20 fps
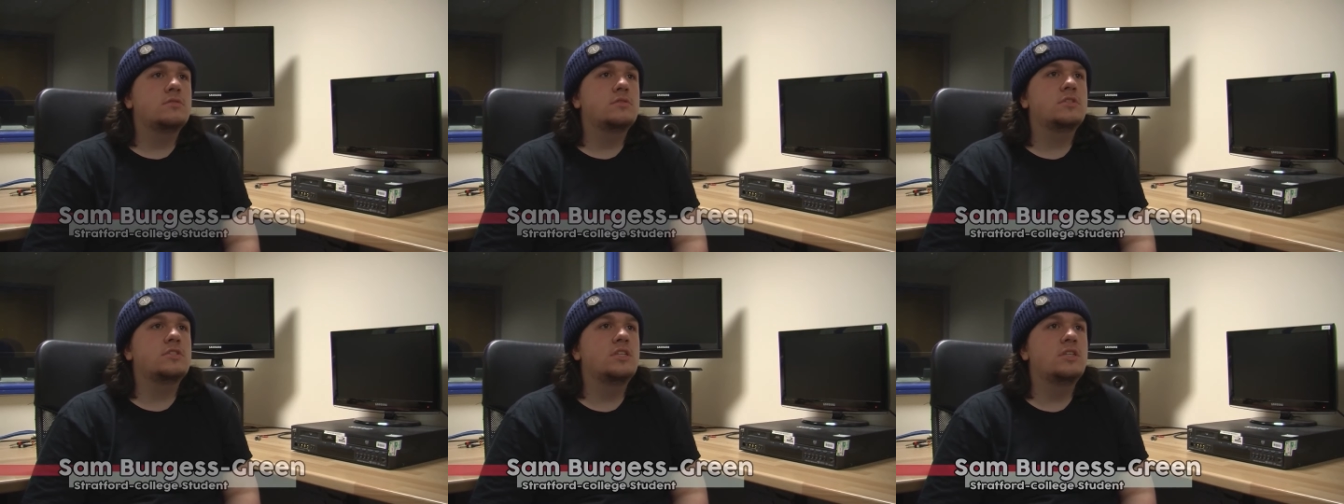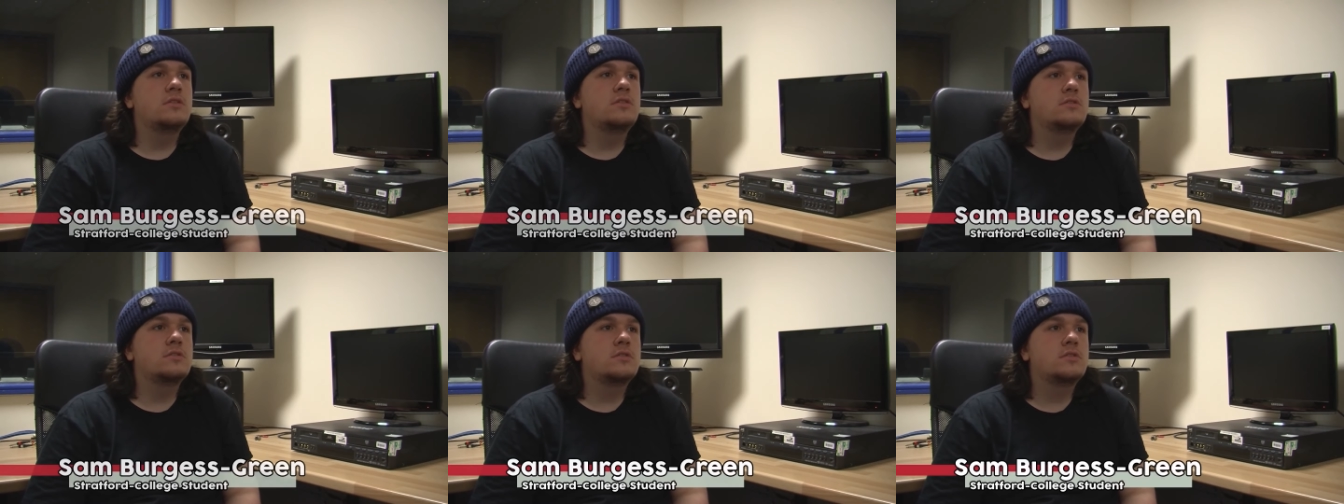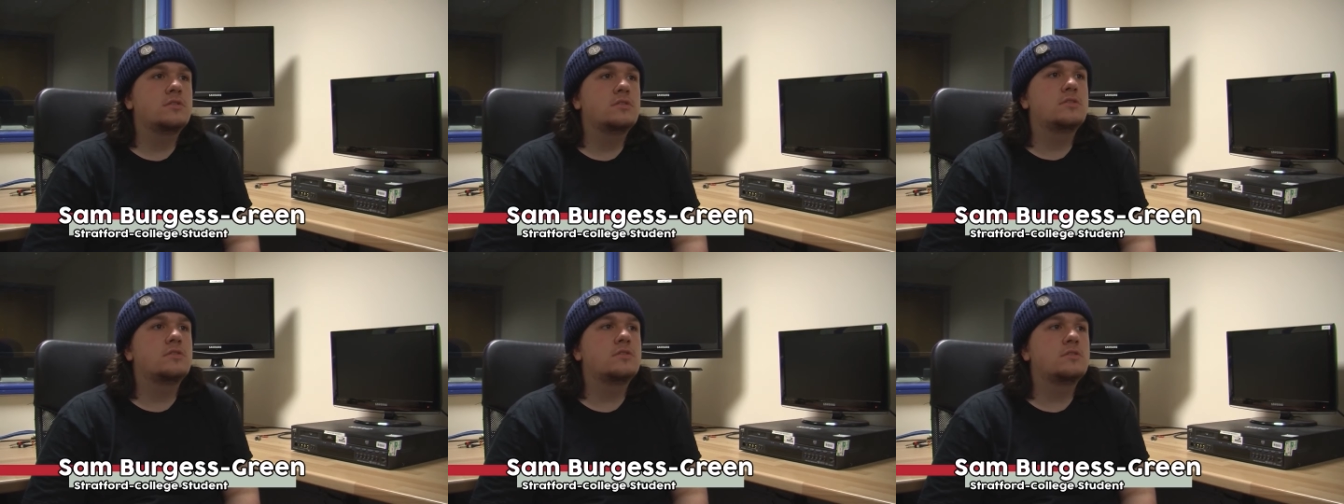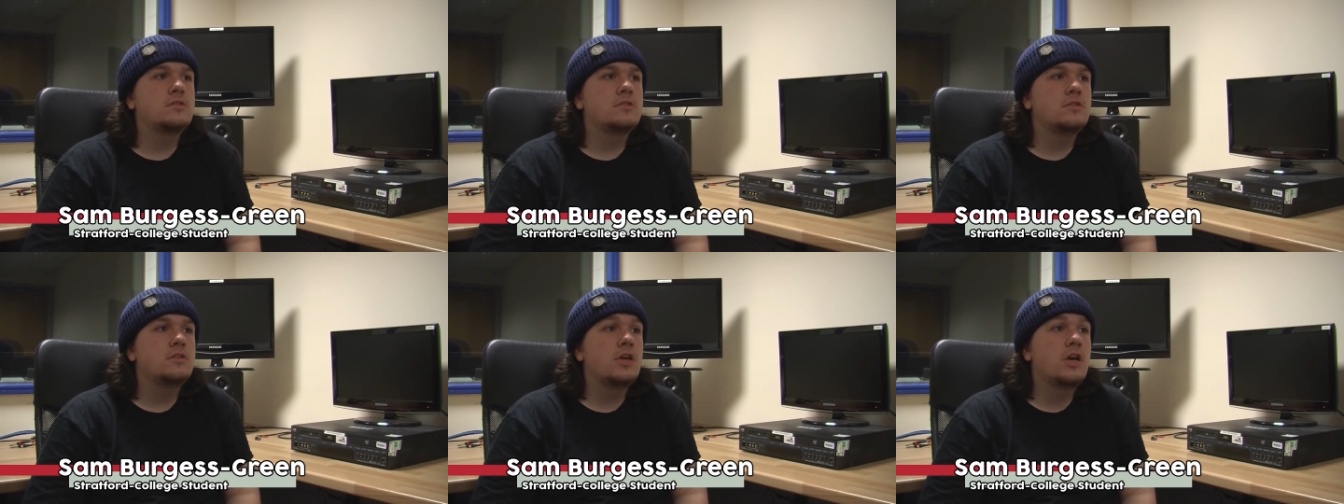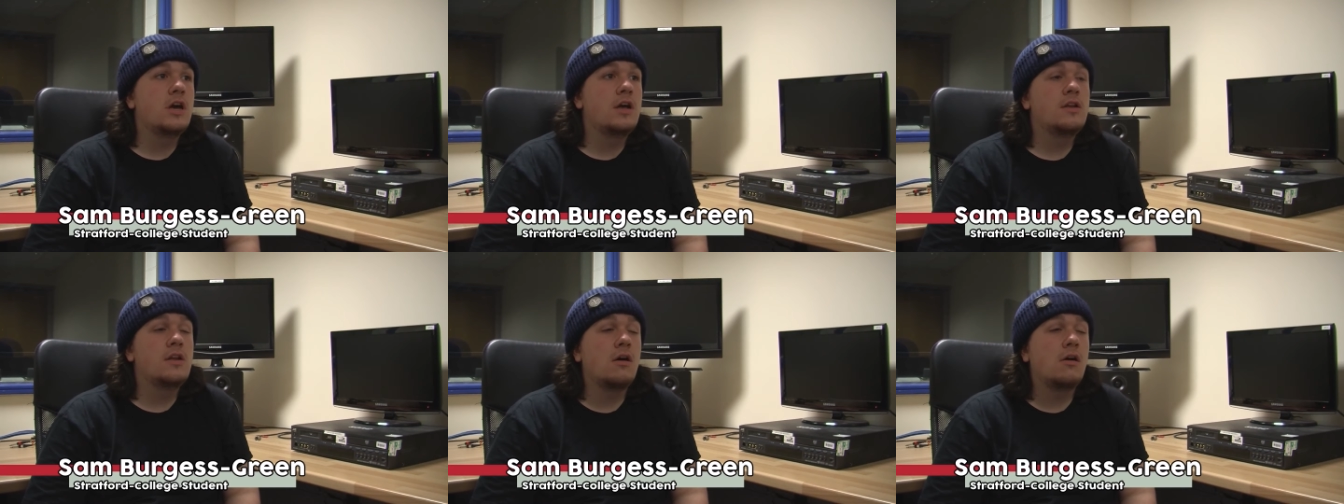since
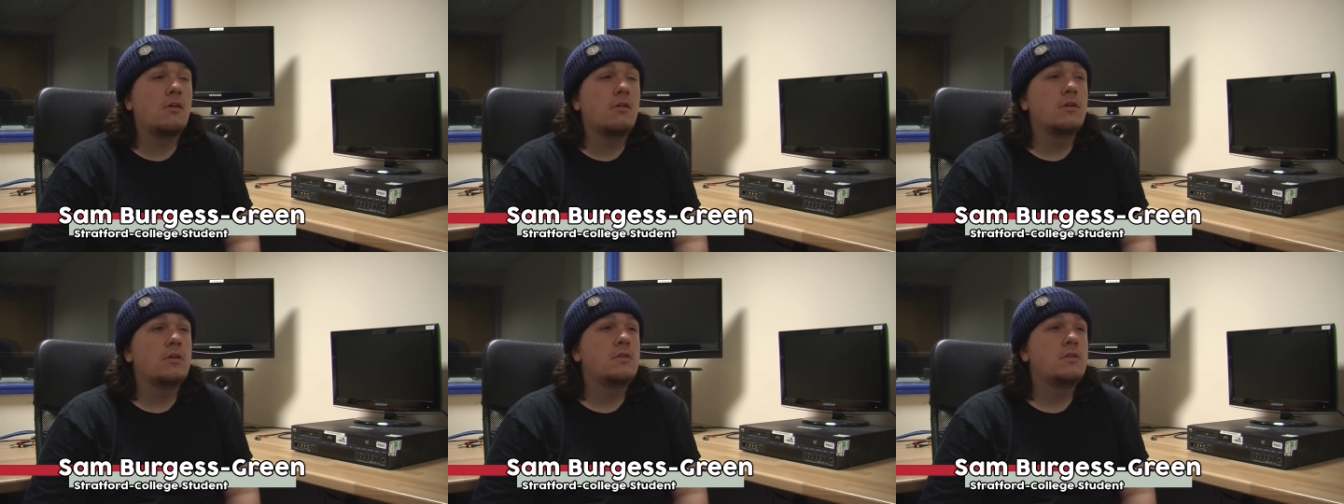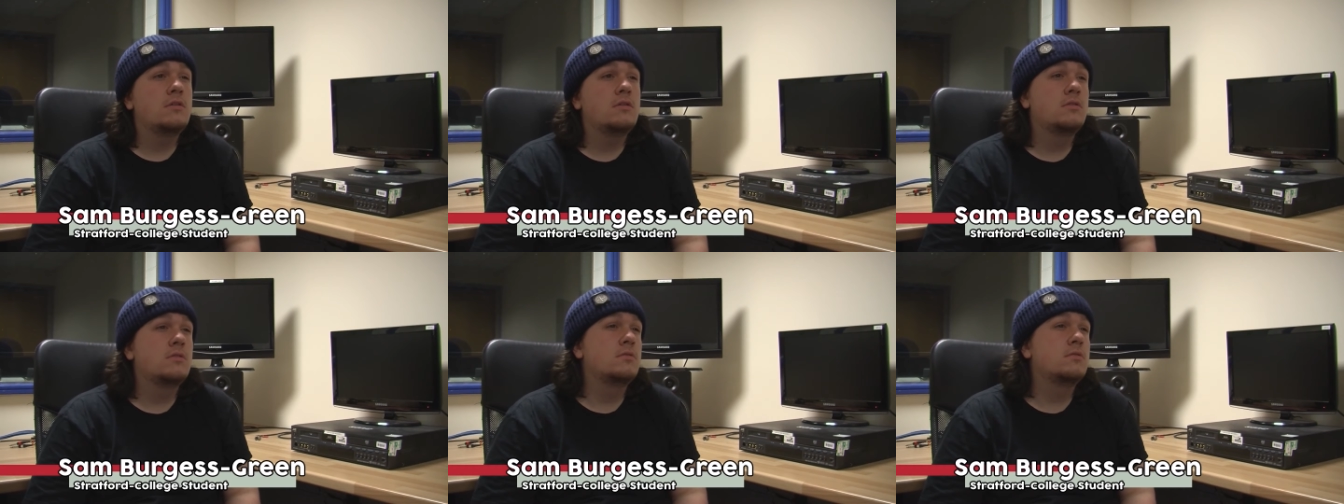year nine,